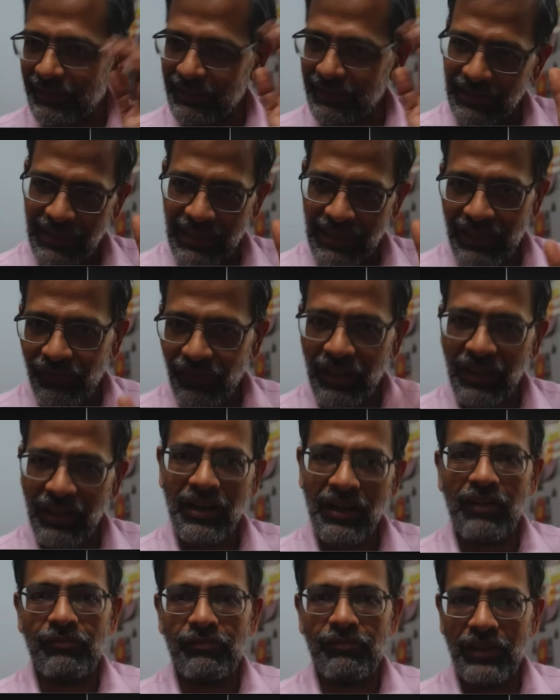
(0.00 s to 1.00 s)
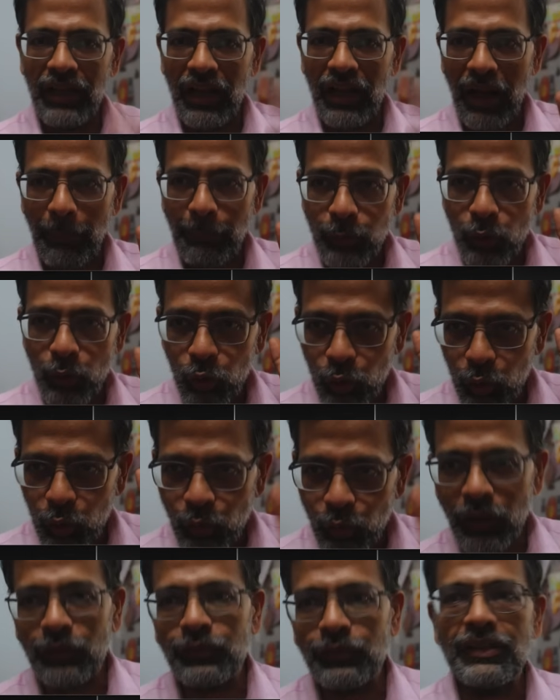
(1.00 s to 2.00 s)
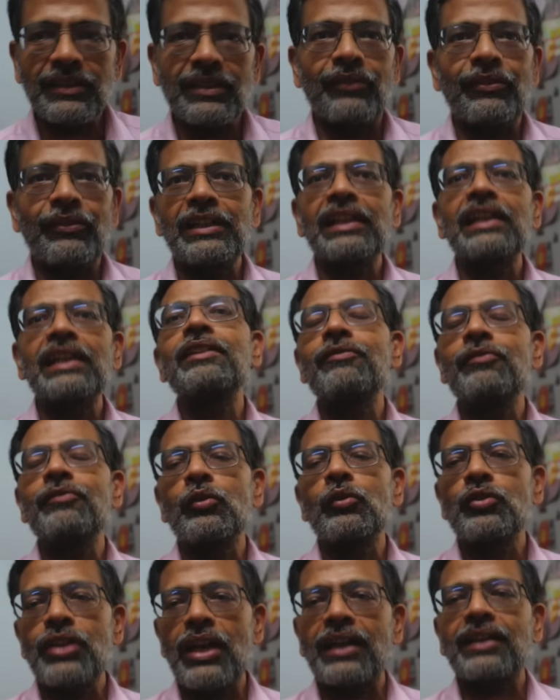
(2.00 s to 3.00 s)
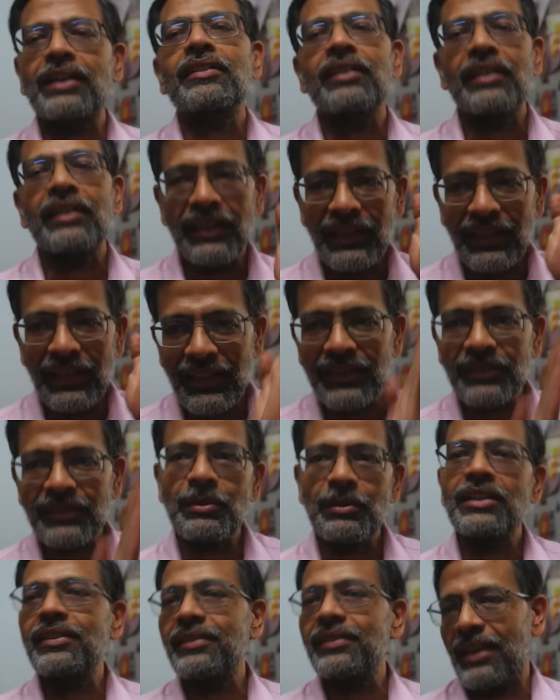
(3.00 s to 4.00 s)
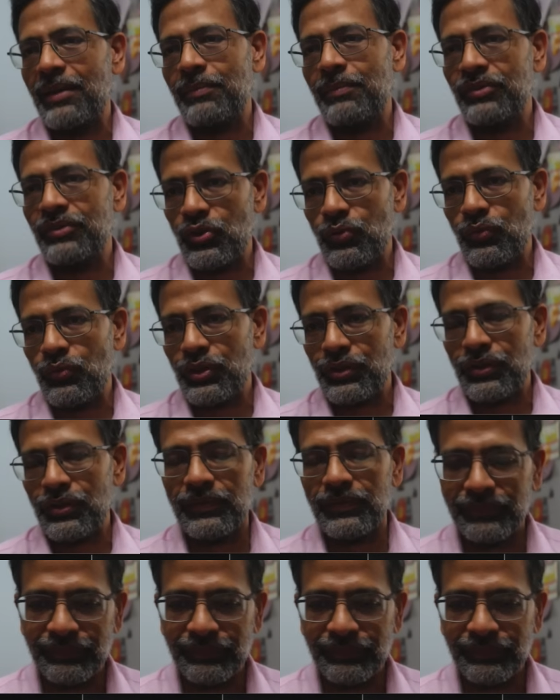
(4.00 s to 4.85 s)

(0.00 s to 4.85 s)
Even up to 2017, if you checked, it has been the same situation.